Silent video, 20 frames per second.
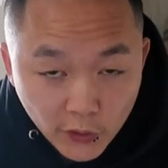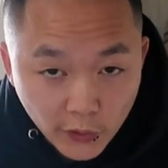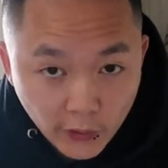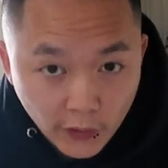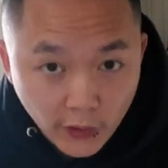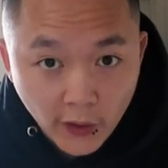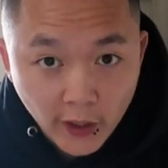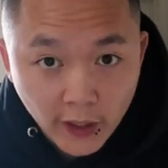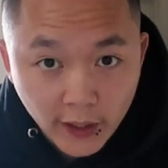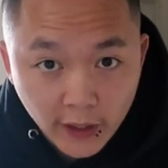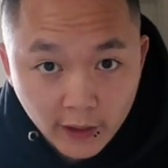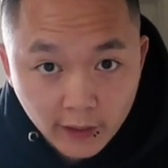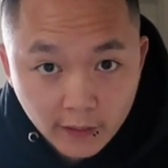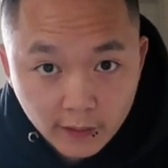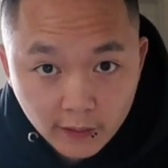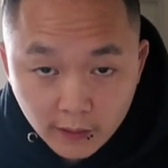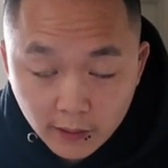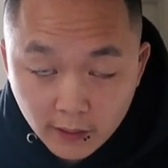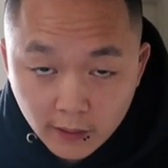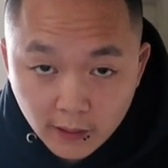2.30.
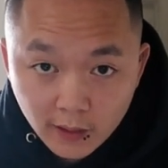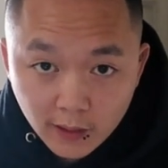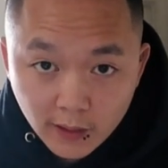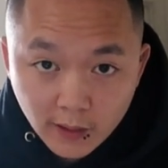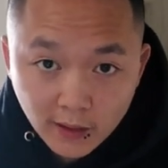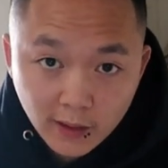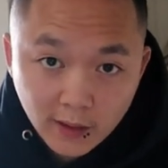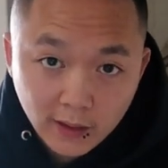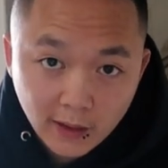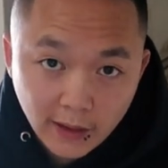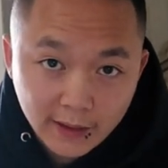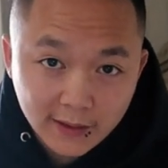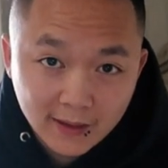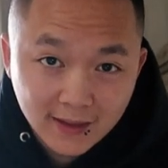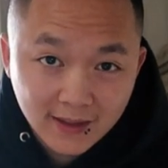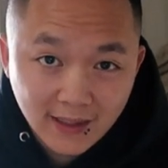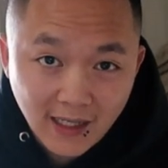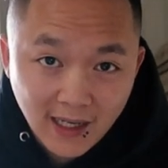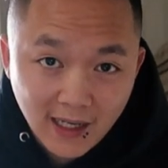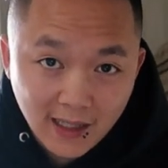
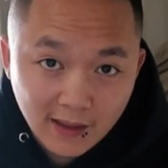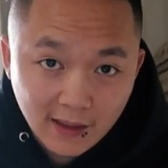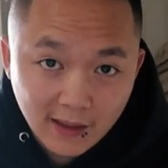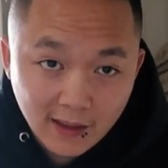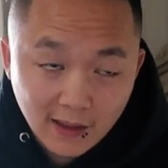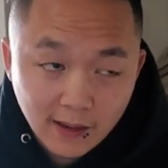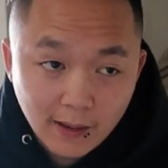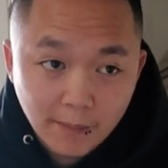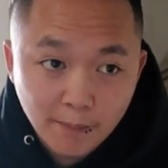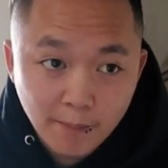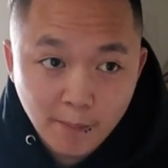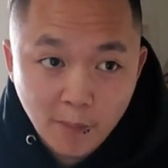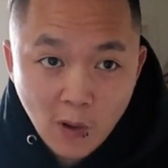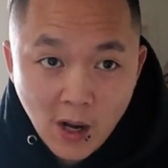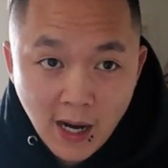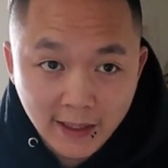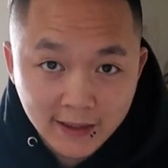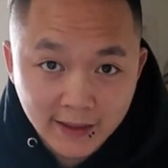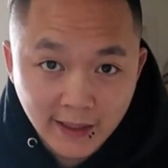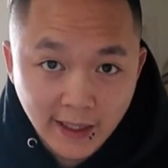Let's start
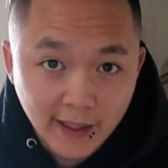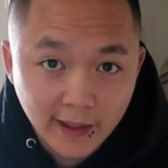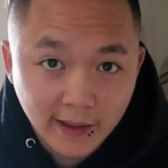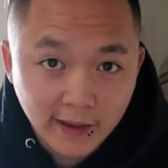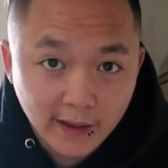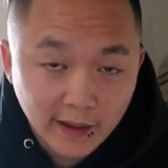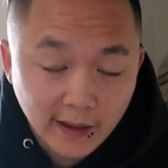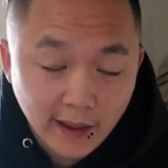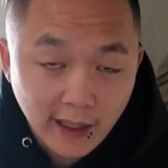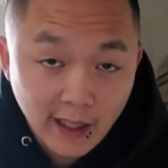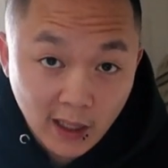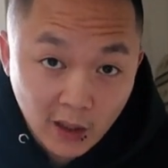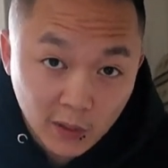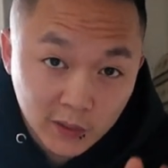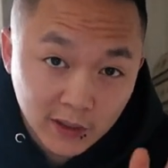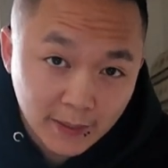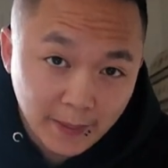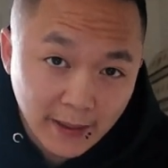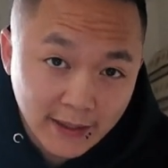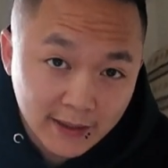my day. And
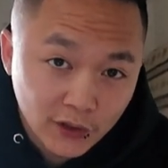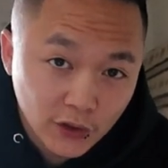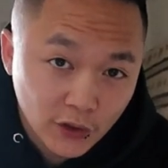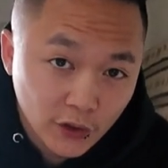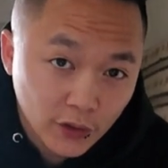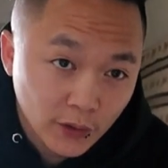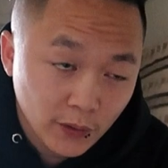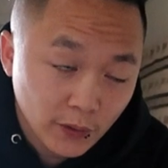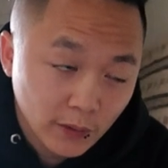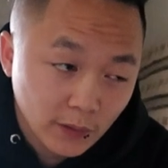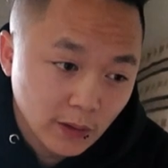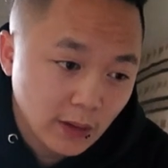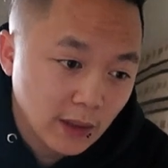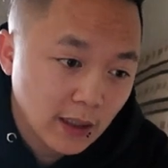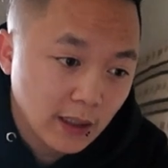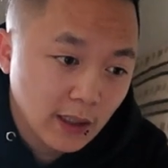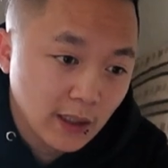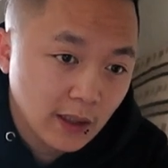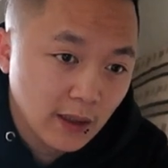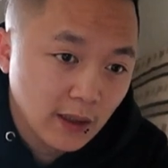I'll explain to you
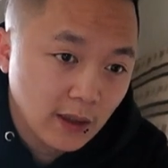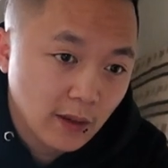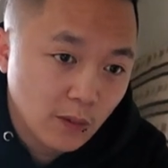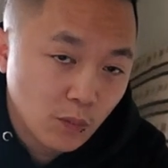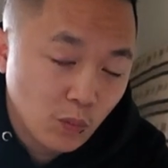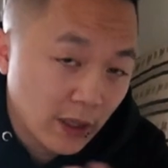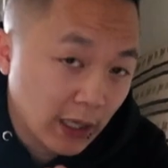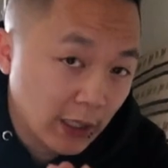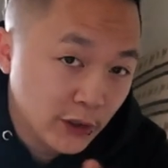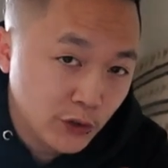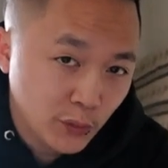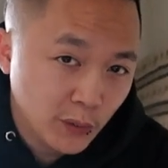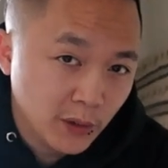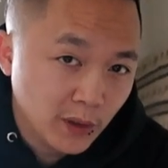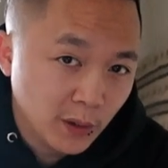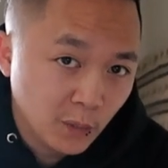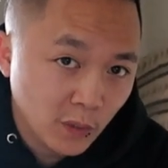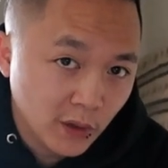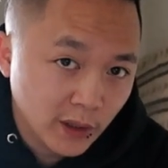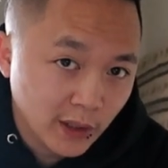what I do
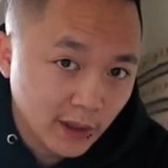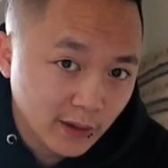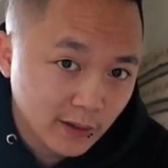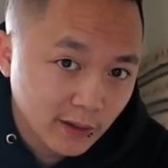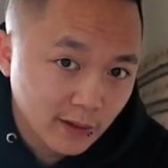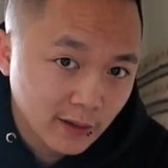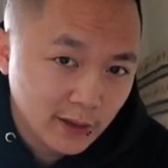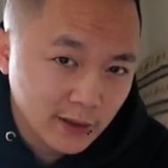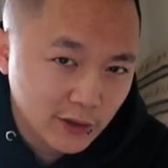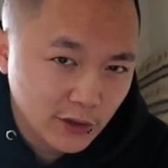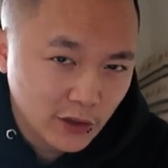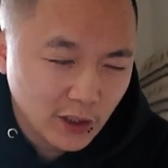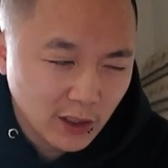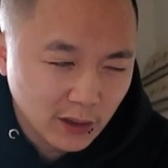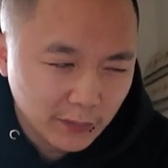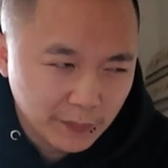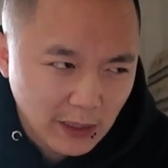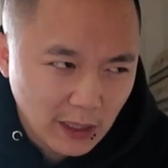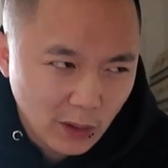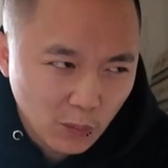in the morning. Cause you're
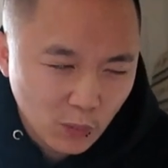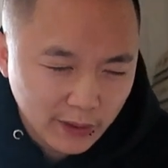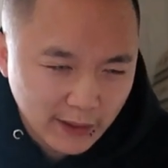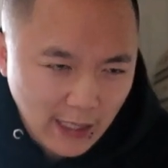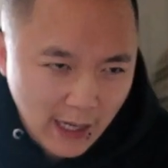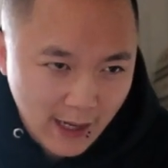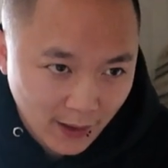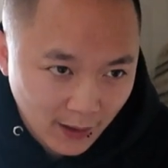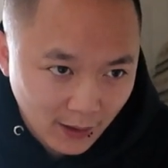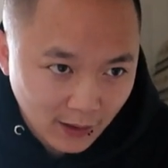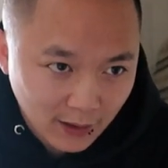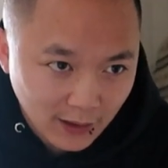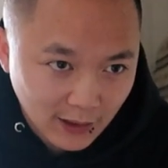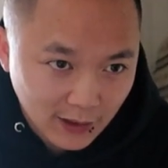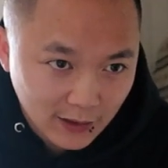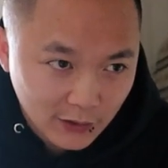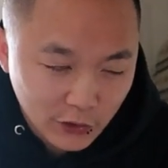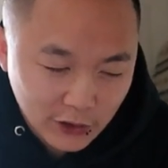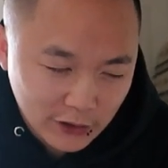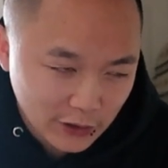gonna be like, what the hell?
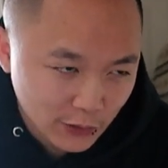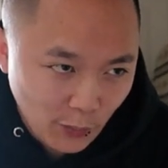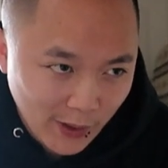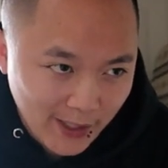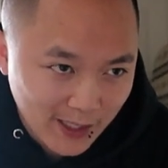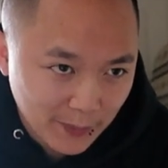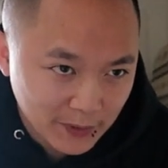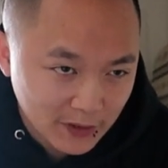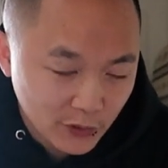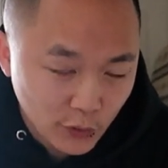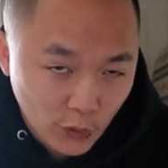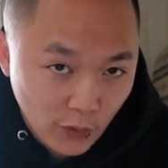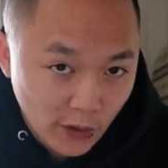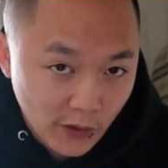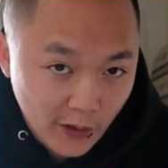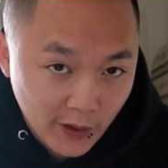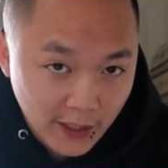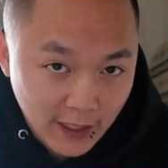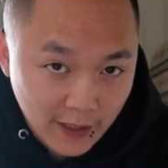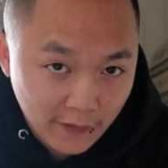You just wake up at
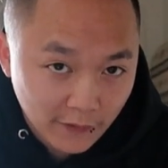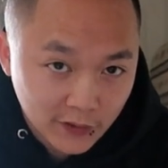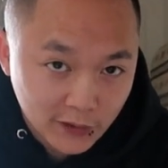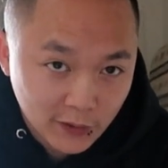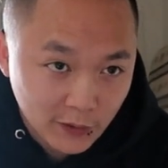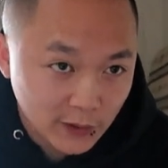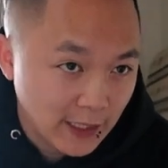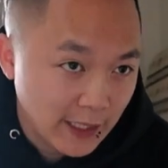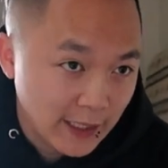2.30 every single